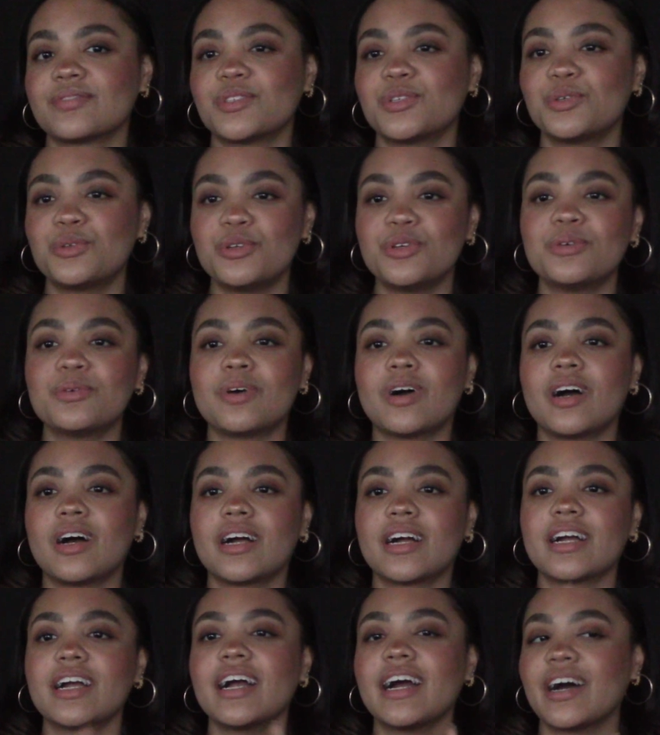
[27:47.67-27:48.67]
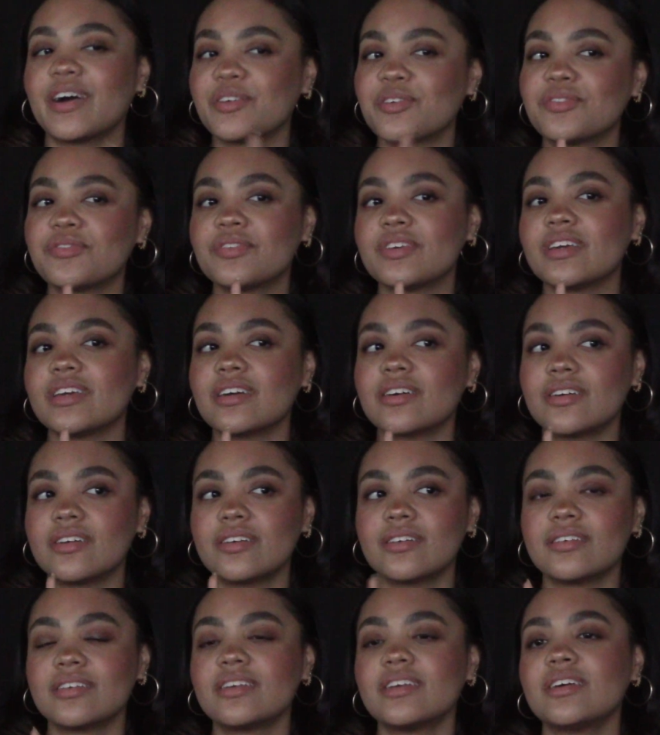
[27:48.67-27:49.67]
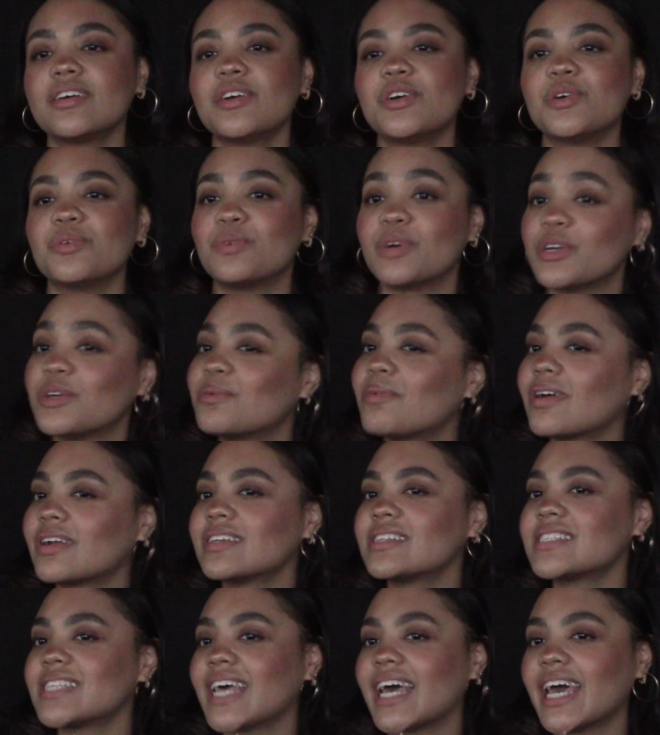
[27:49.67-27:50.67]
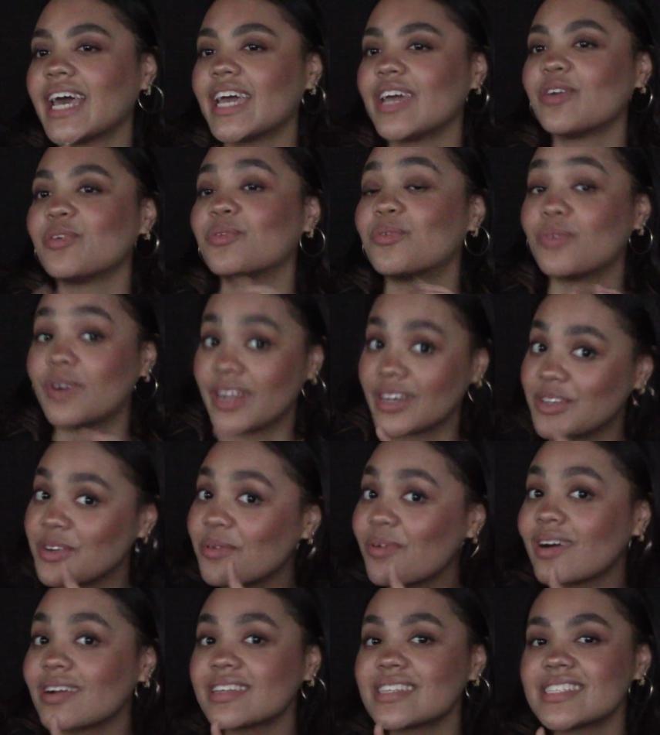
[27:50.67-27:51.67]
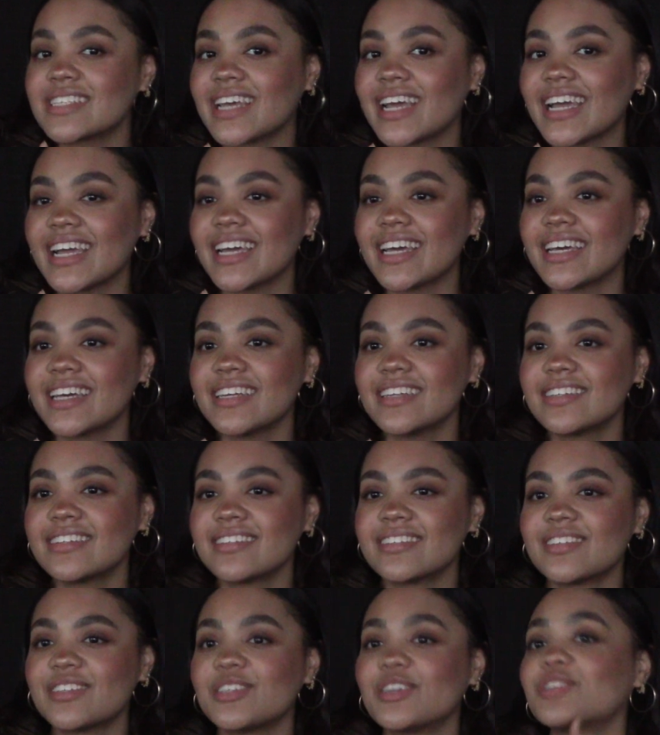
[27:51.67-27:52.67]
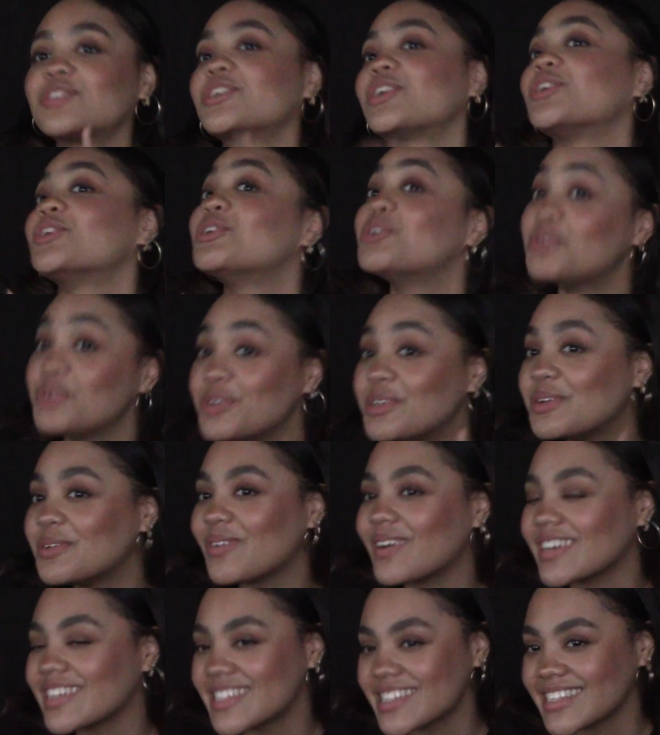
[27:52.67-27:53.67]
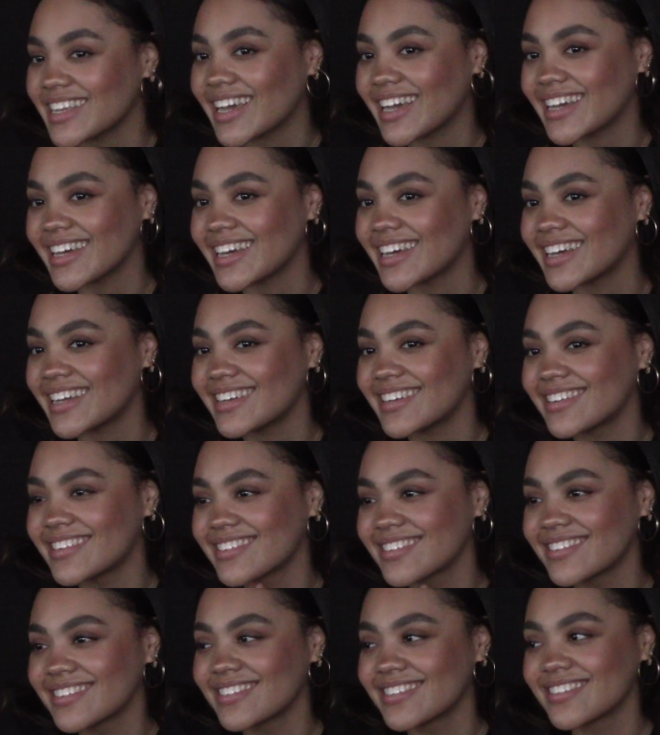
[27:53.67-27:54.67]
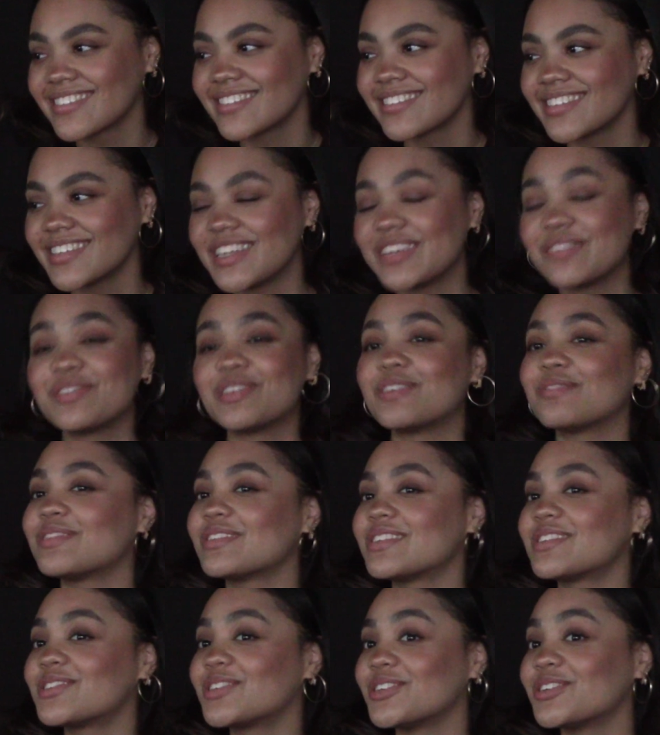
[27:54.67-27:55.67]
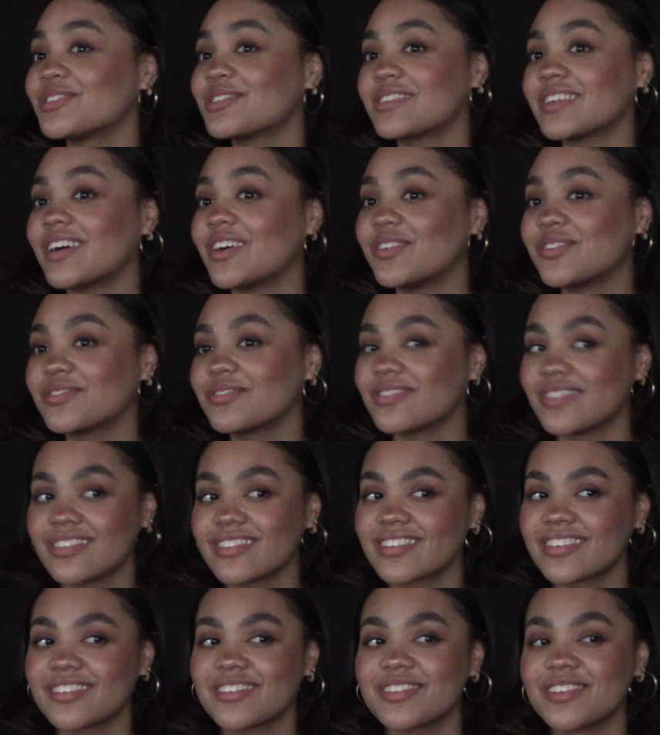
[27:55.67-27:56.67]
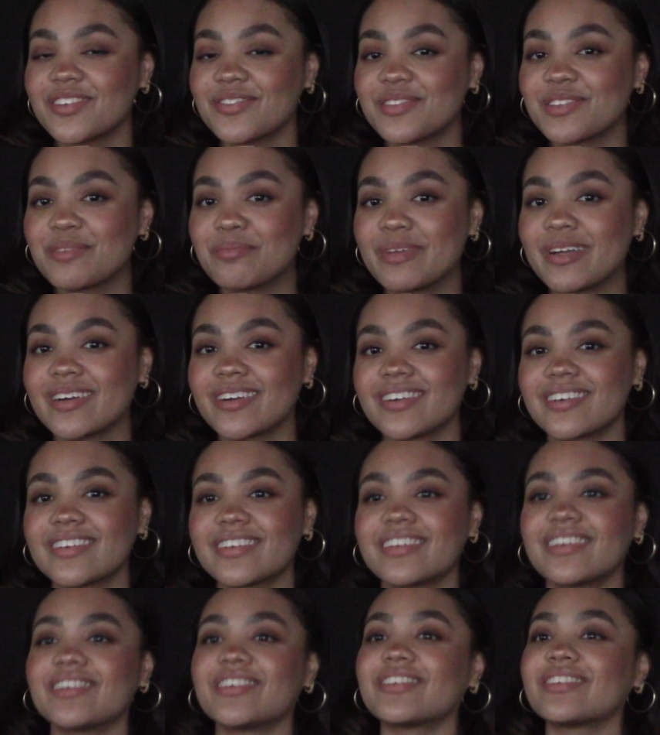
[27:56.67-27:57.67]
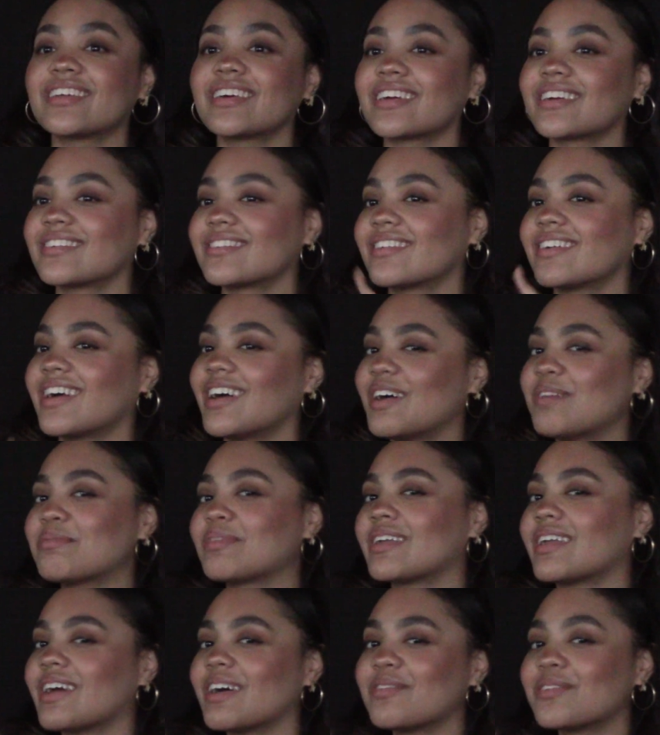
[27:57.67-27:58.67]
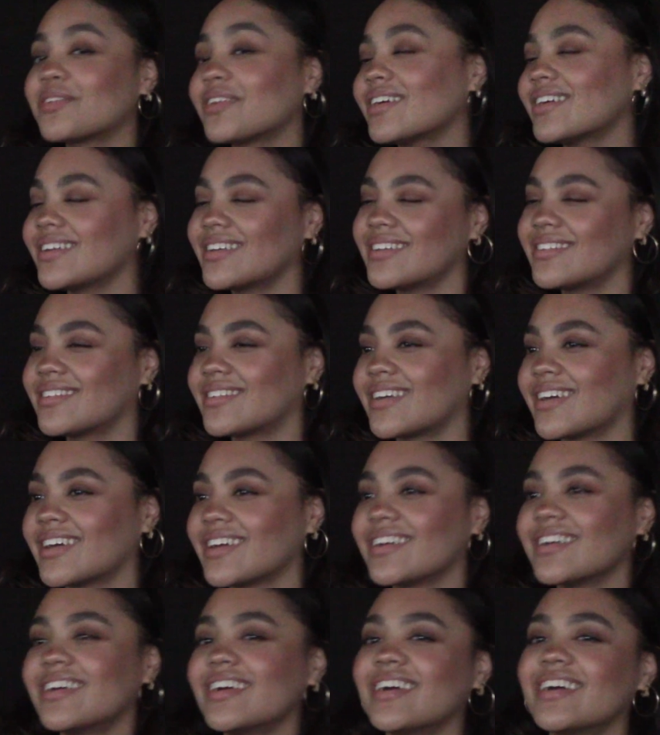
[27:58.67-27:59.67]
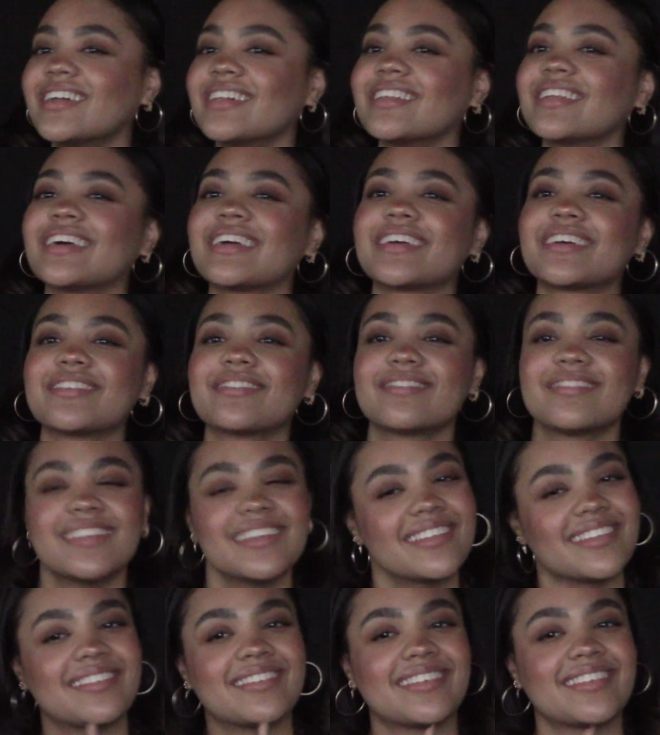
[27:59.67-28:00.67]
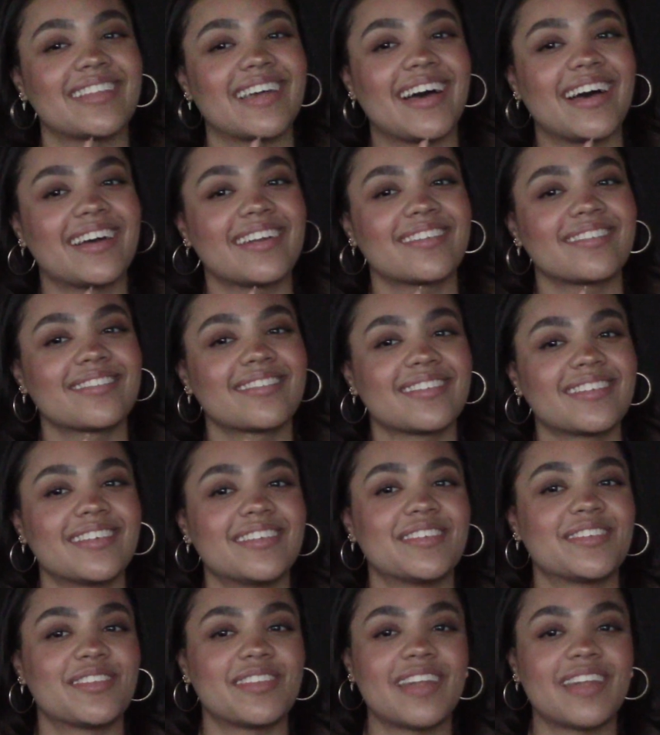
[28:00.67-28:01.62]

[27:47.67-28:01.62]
who you are, how you feel, what you want to say, when you want to say it, to who you want to say it, even if it's to yourself. You're looking yourself in the mirror and you're like, I'm gonna have a great day today. Like, listen to that, because